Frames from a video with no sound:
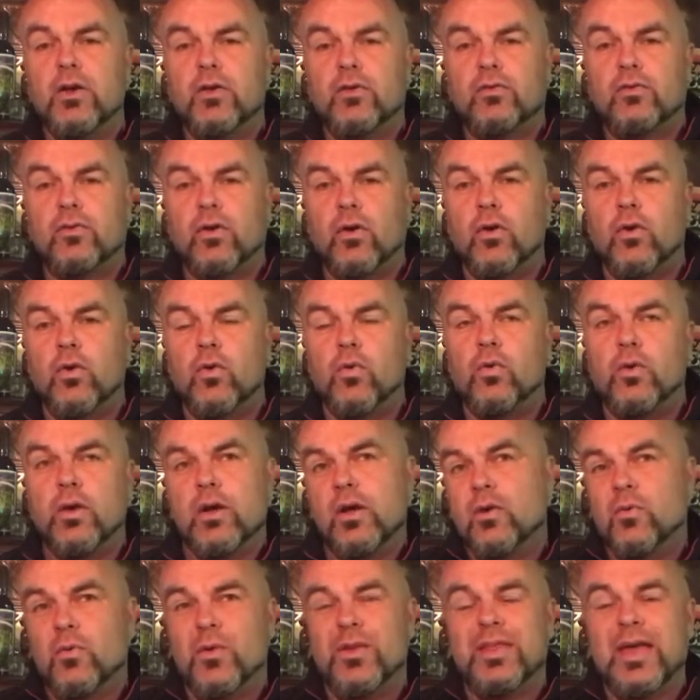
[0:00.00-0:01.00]
So
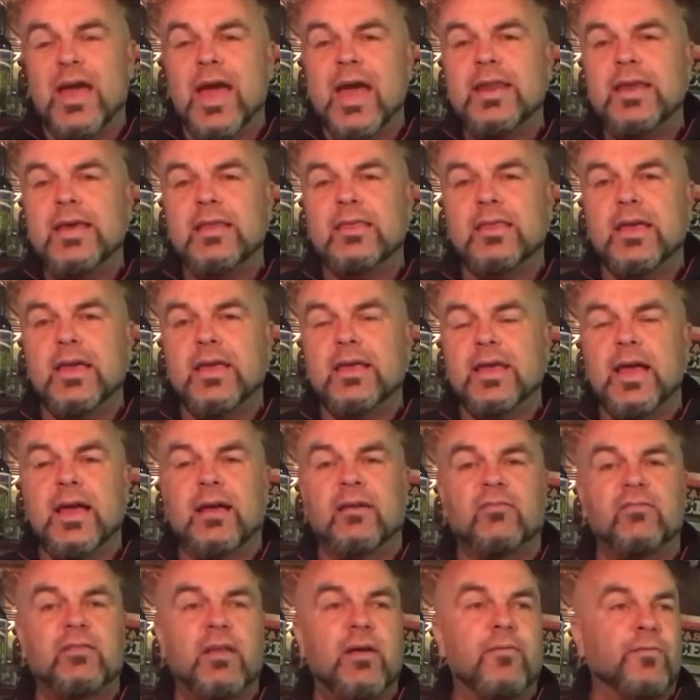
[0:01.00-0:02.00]
with anything
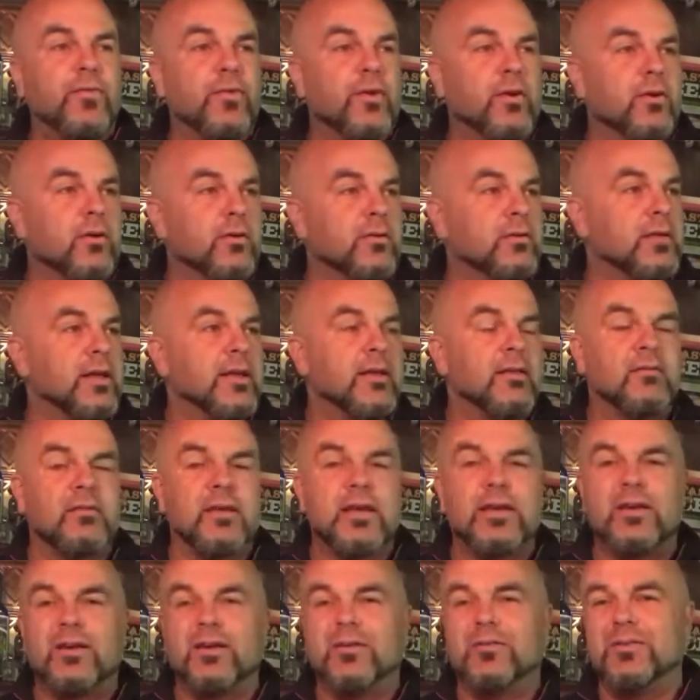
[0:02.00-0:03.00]
except for things
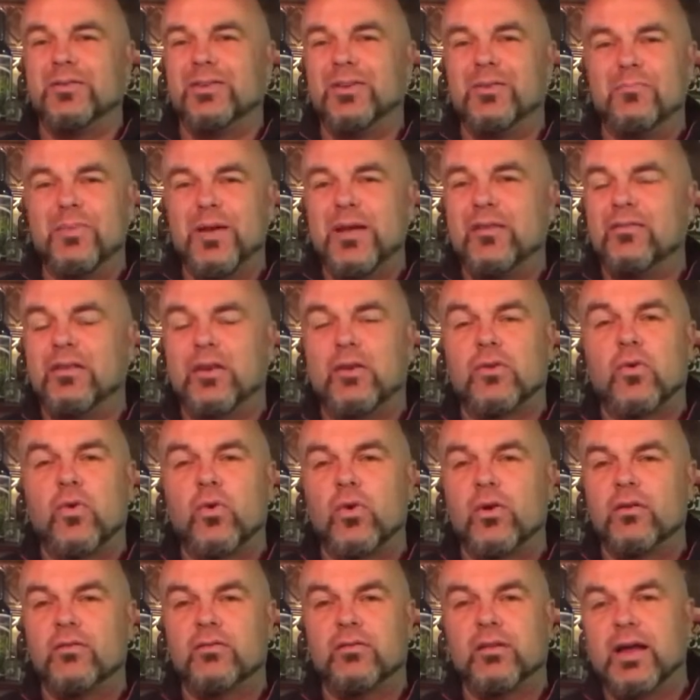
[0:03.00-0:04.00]
like your basic
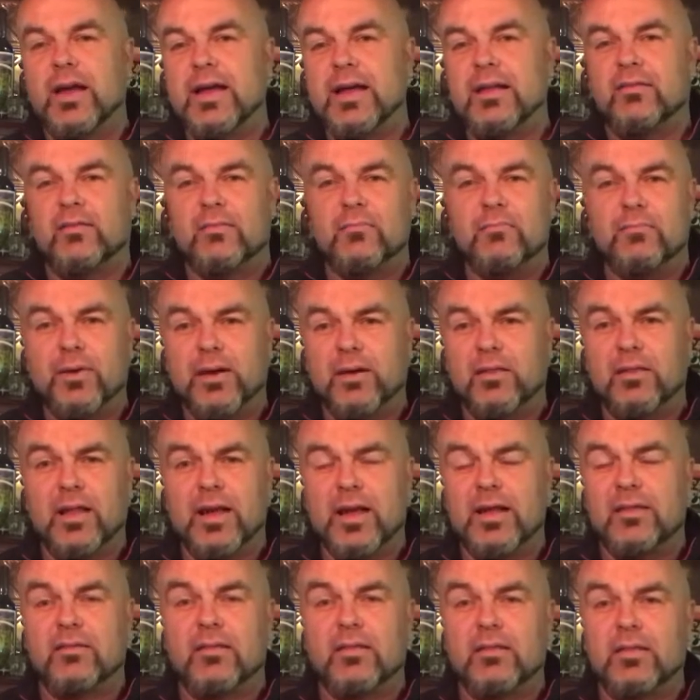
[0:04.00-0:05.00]
Coors Lights and Bud
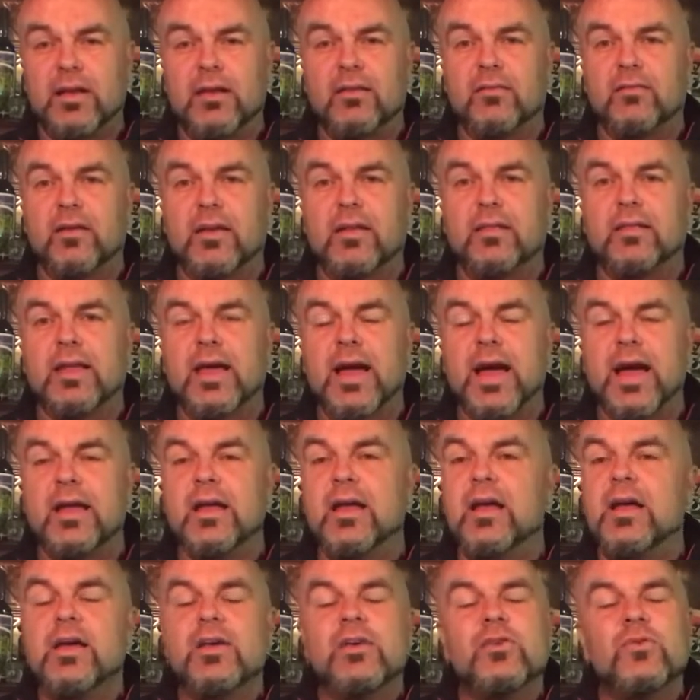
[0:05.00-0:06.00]
Lights and things like
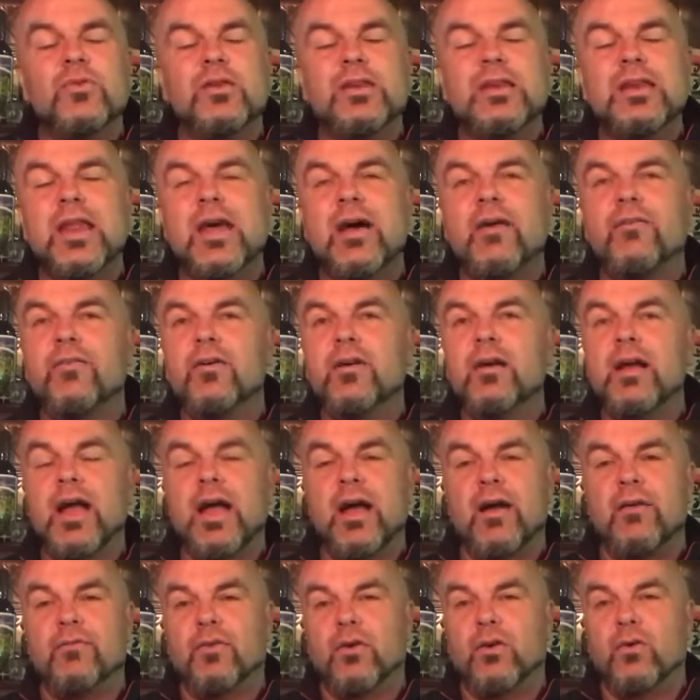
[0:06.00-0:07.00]
that, you never
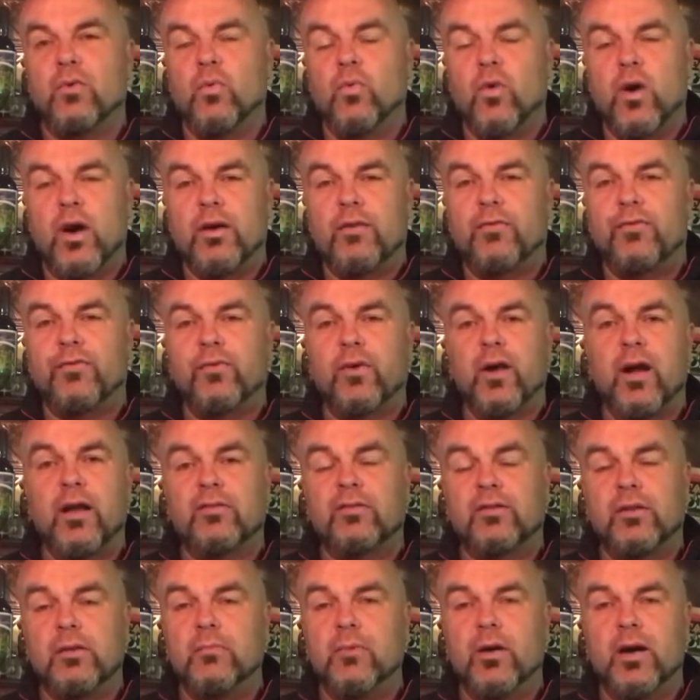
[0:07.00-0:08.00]
ever want a
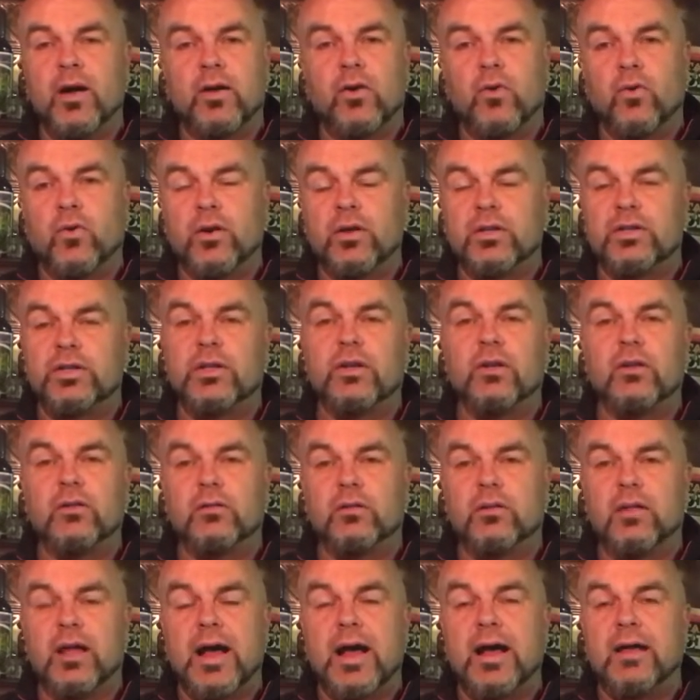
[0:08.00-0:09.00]
frosty mug or a
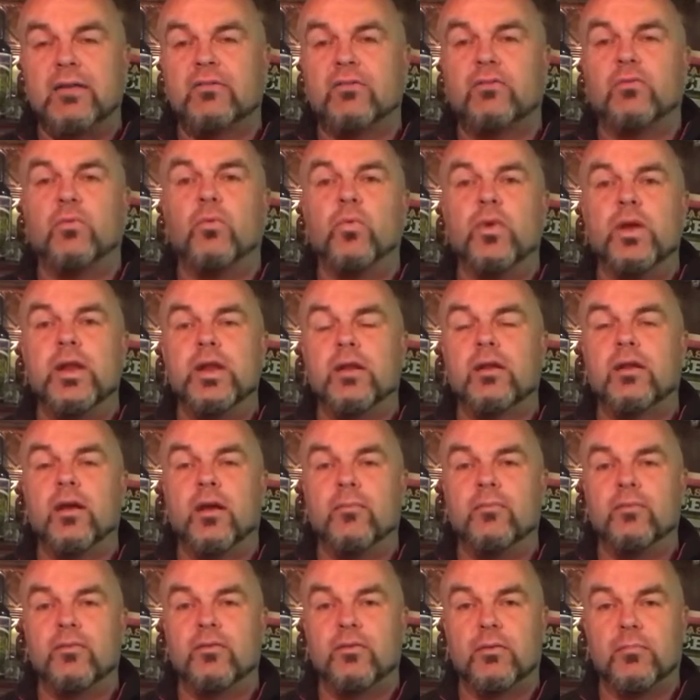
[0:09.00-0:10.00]
chilled glass when it
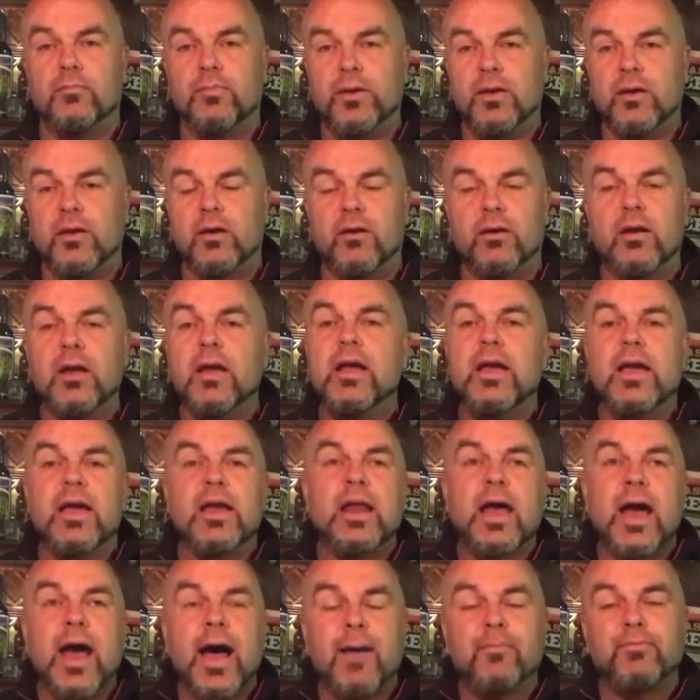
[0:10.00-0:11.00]
comes to beer.
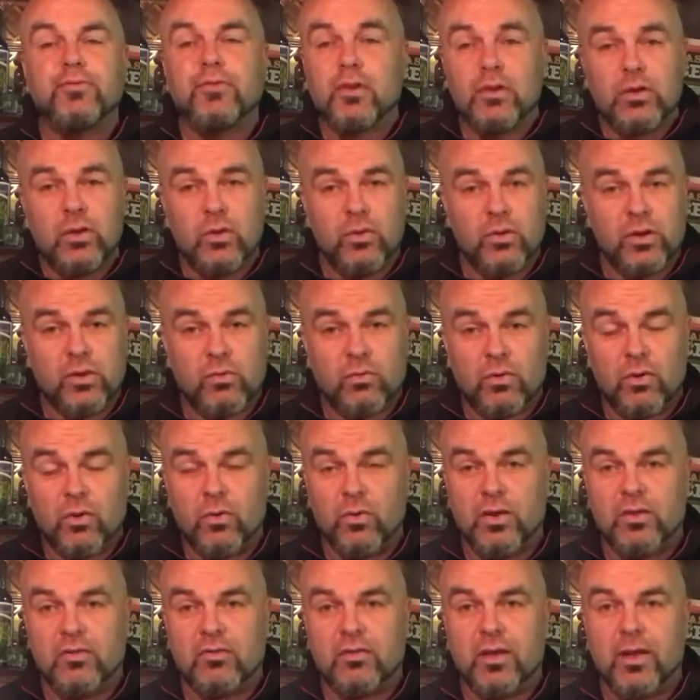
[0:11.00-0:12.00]
It absolutely
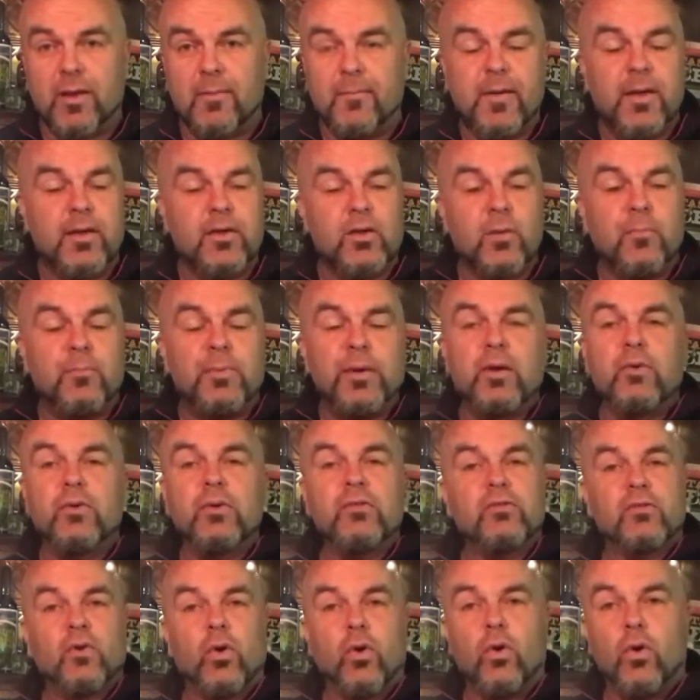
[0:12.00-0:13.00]
ruins it. Your beer
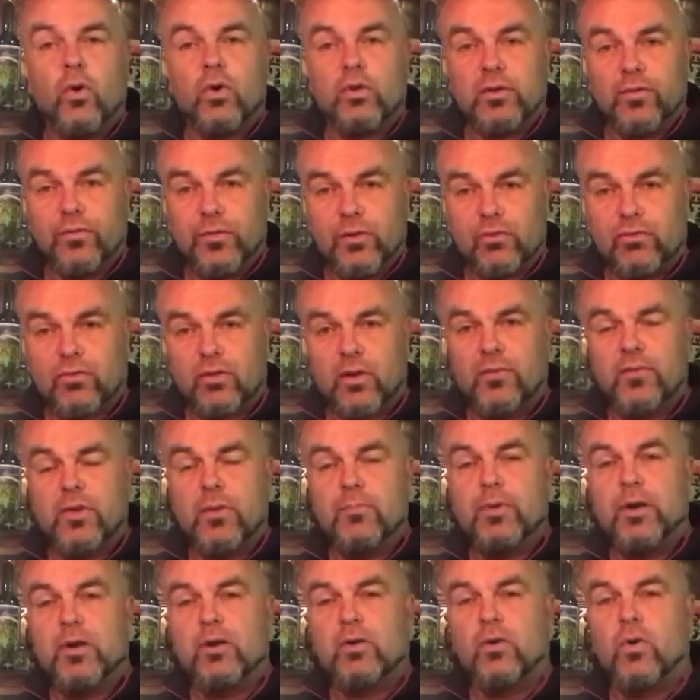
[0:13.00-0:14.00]
is cold. If you serve
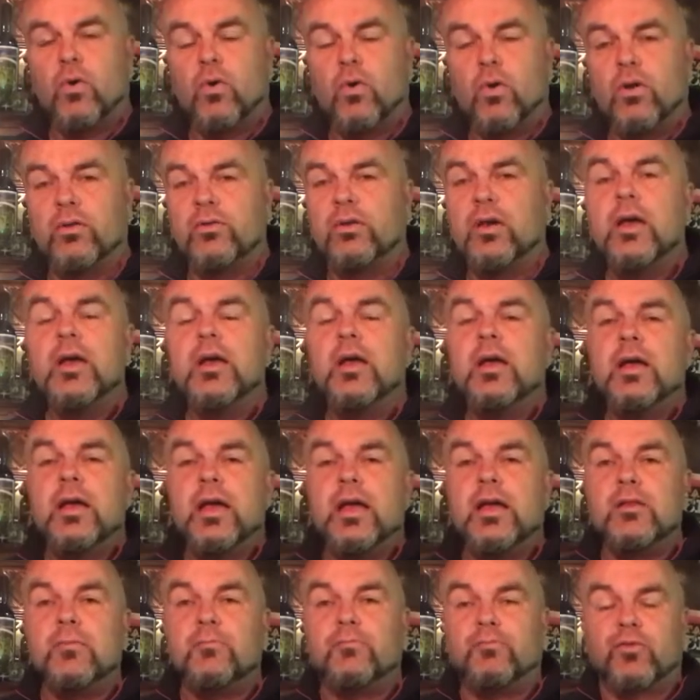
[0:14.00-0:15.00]
your beer cold
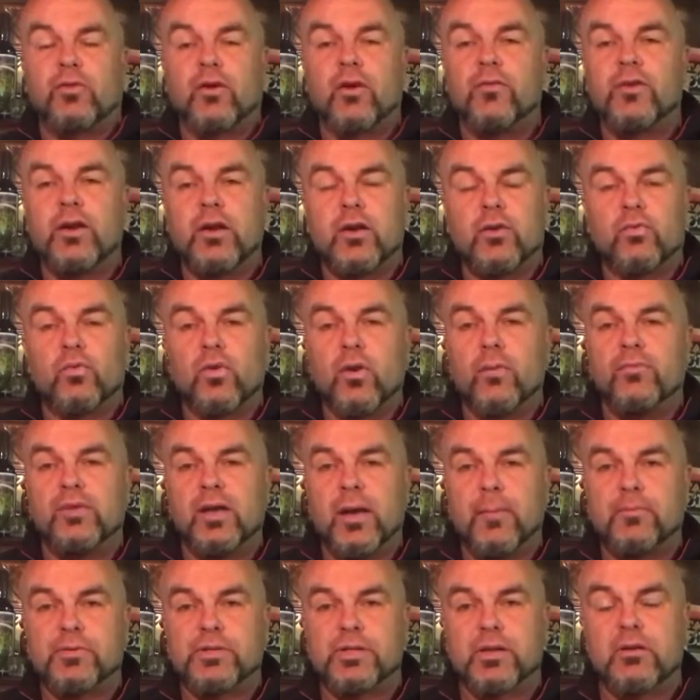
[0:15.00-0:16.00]
and you serve it in a room
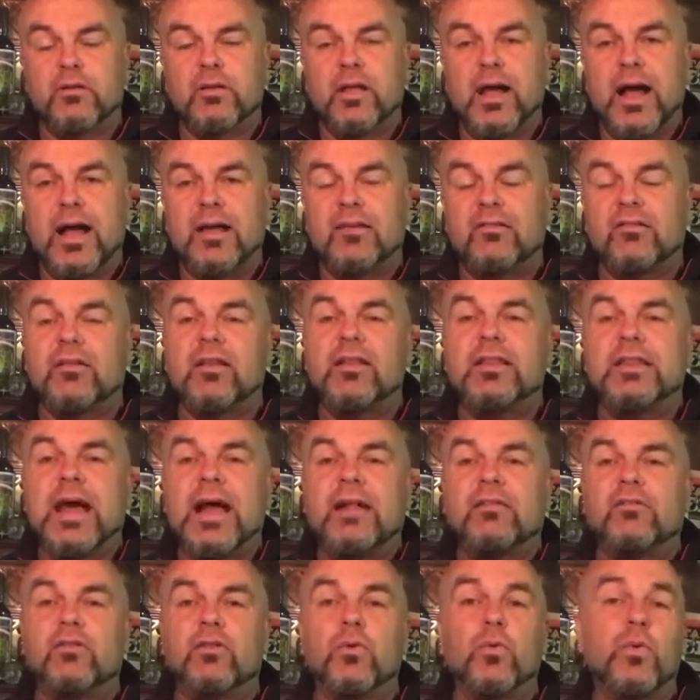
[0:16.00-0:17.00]
temperature glass,
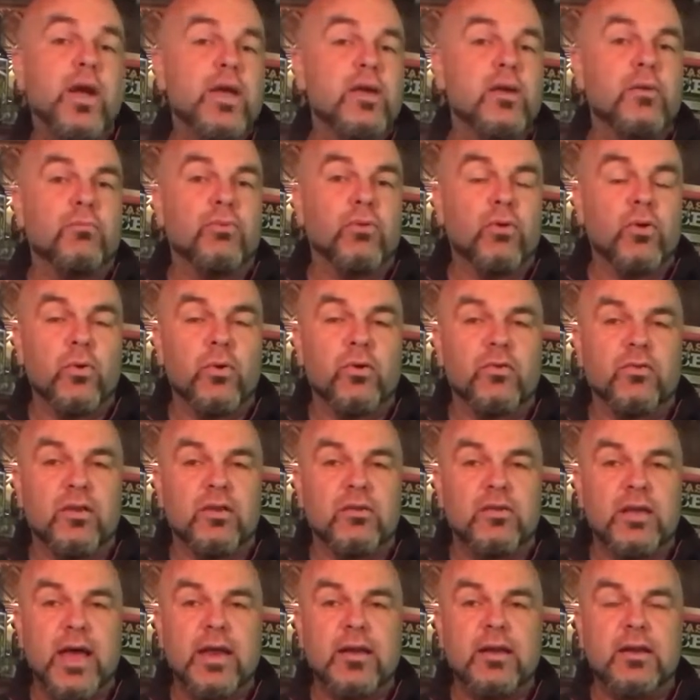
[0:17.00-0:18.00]
that's the way your brewers
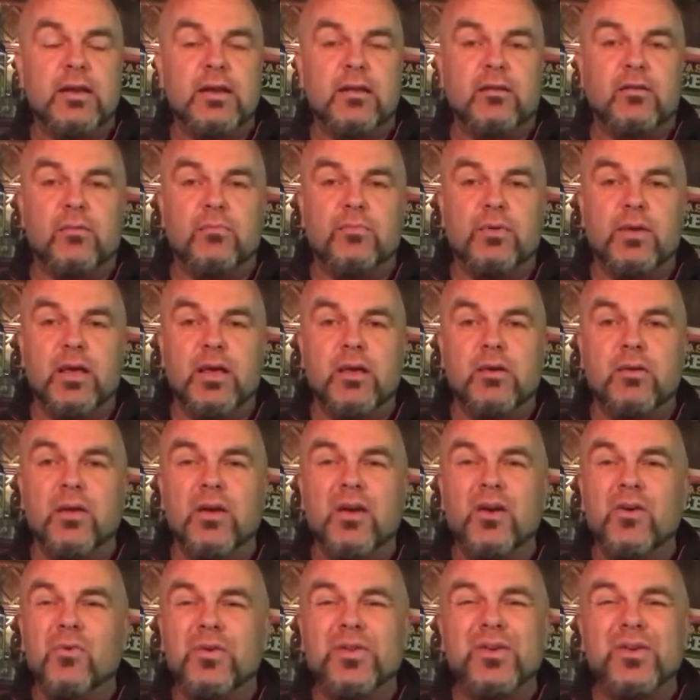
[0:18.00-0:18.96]
intended it to be.